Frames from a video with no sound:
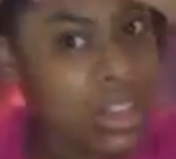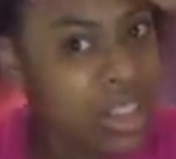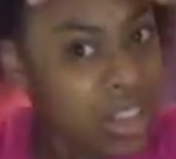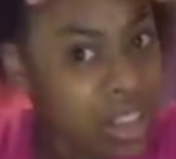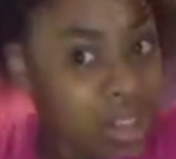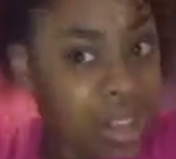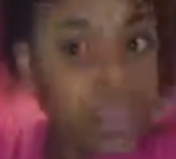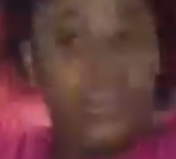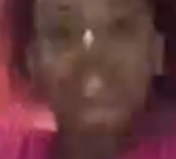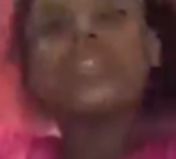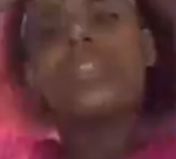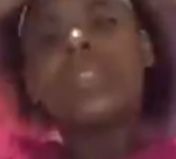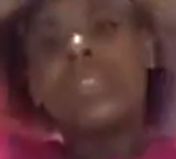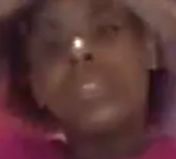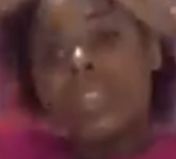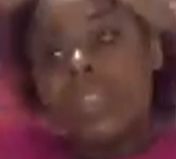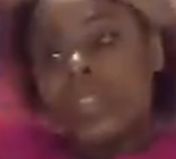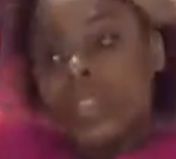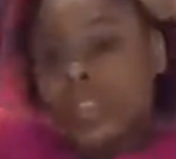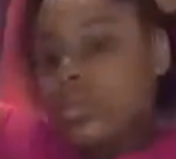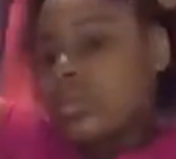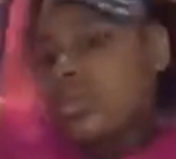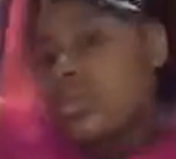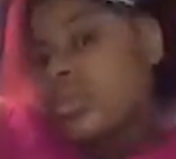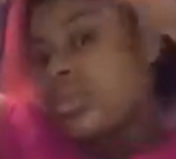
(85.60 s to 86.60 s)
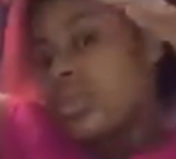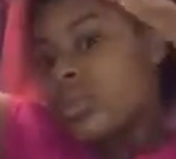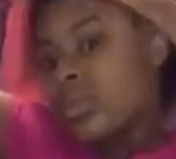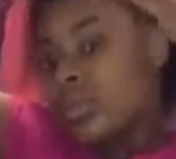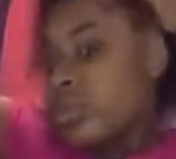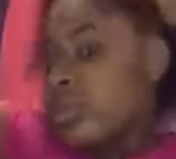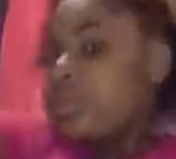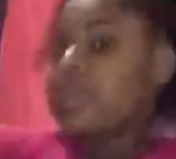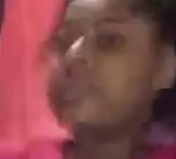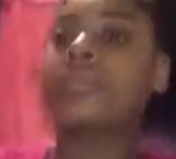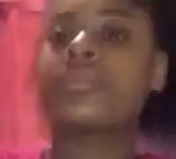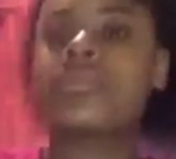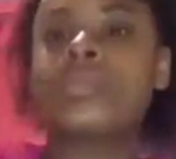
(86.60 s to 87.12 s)
killing me
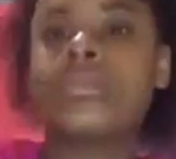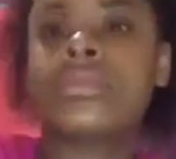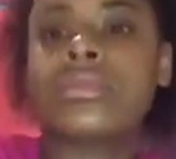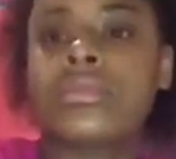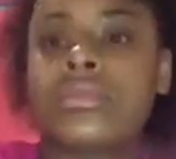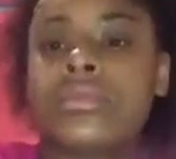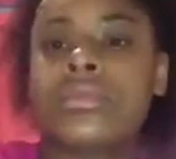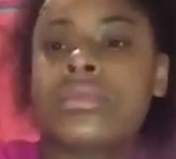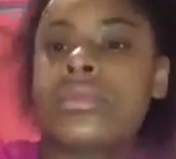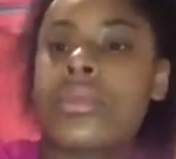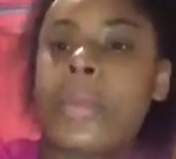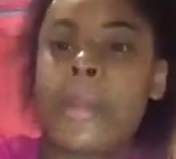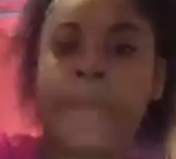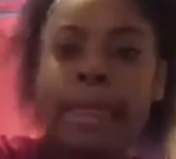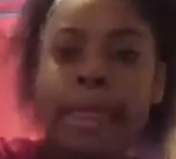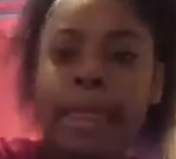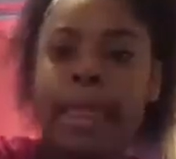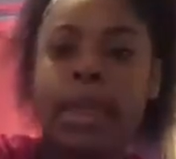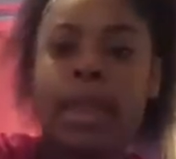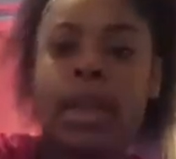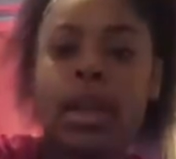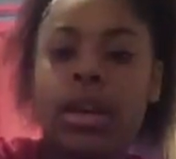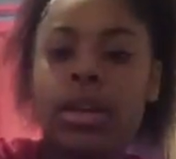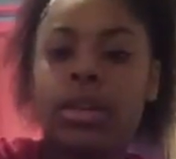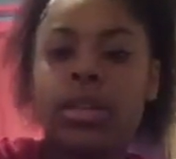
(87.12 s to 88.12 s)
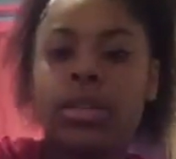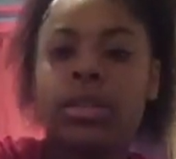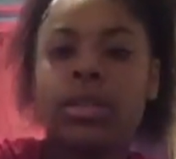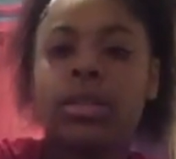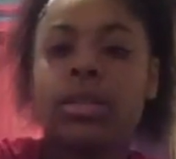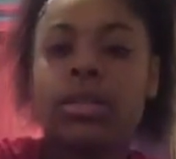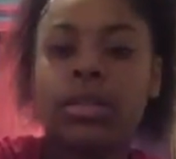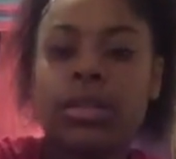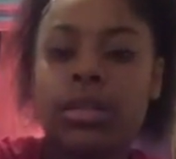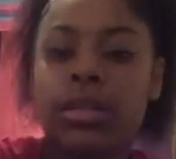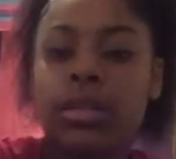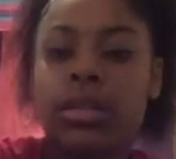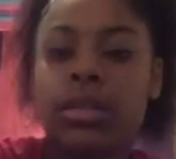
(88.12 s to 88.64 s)
and I keep taking
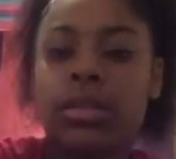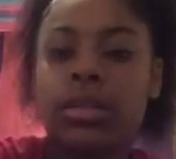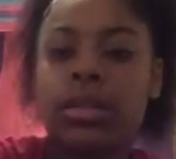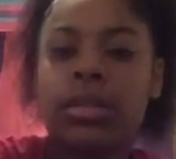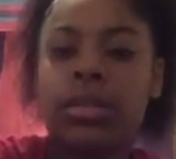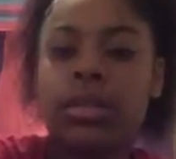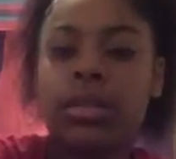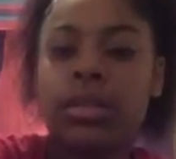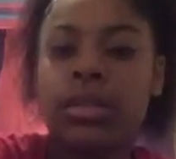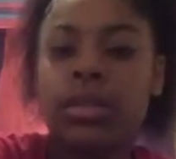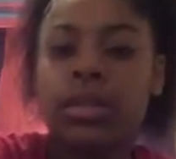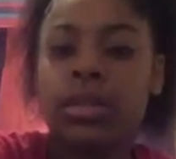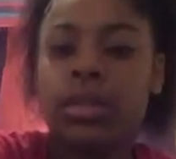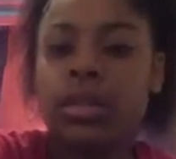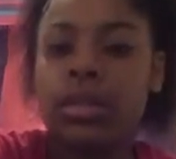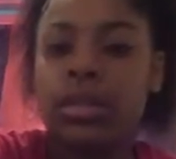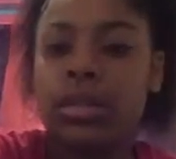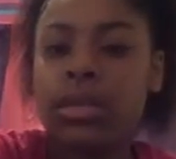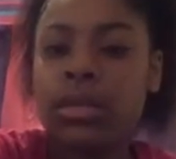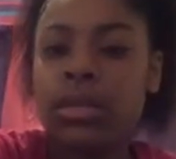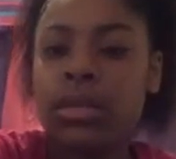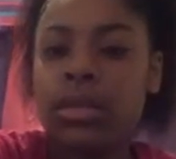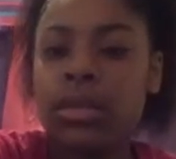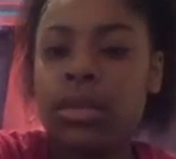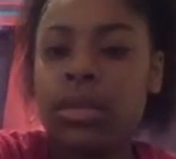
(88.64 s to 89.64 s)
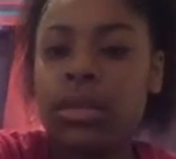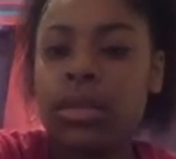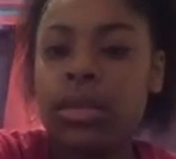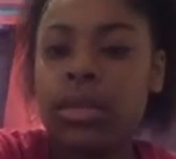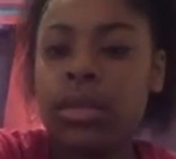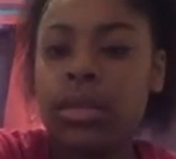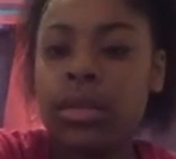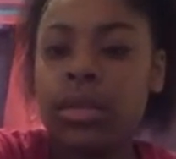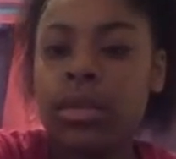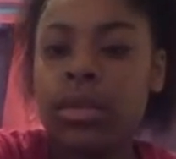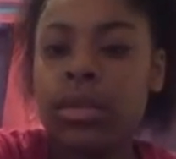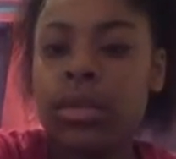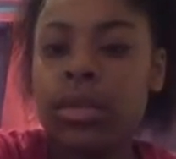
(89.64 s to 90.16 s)
breaks, but
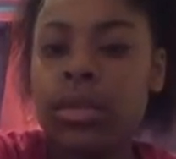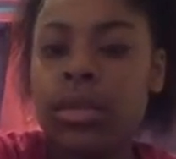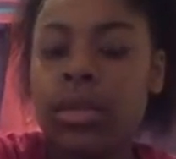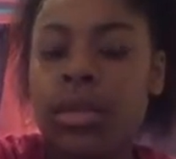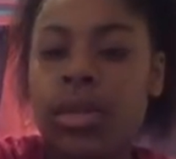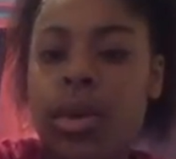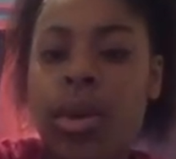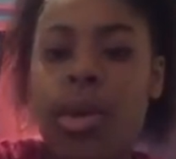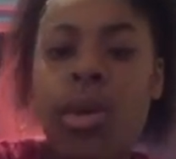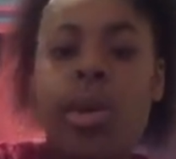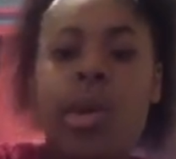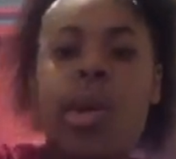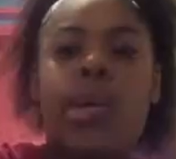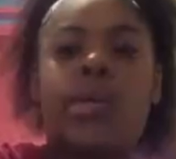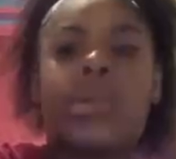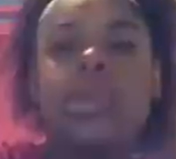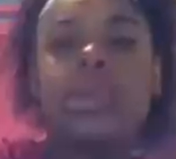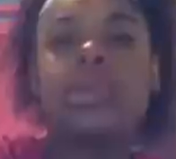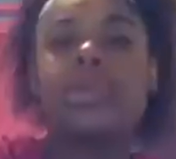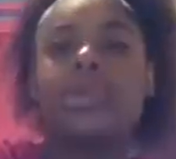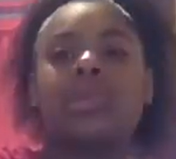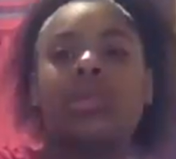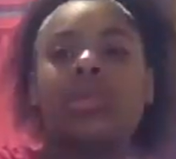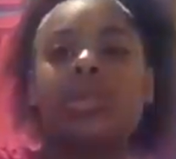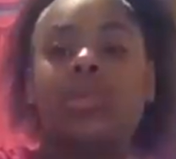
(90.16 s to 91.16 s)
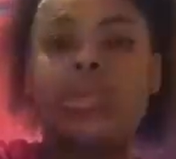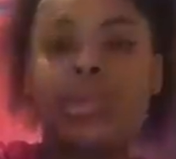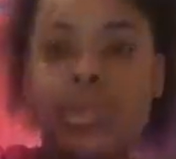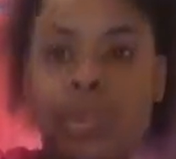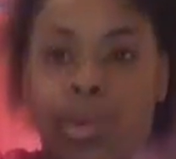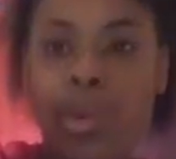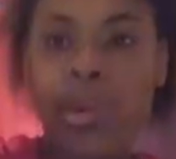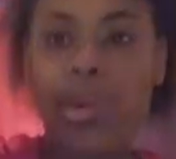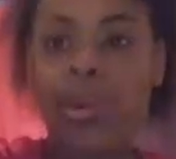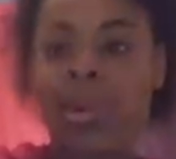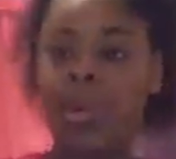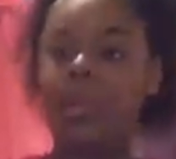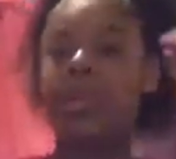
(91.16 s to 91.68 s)
that's
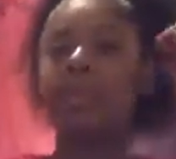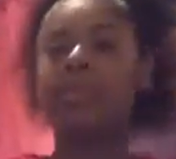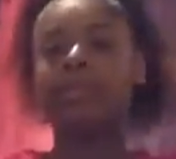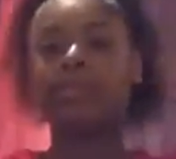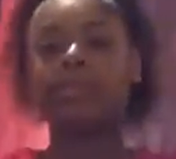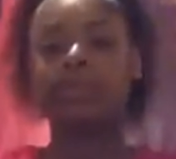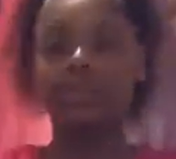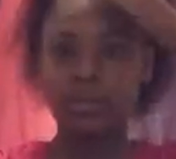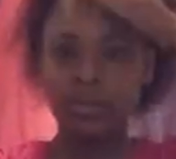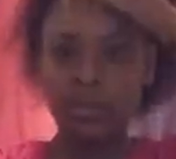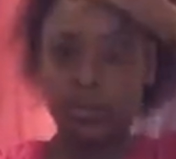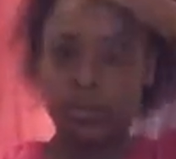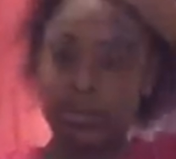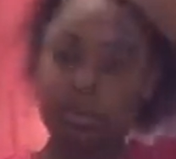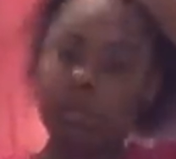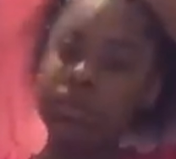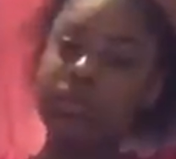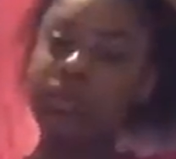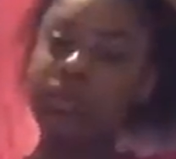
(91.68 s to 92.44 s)
what happens when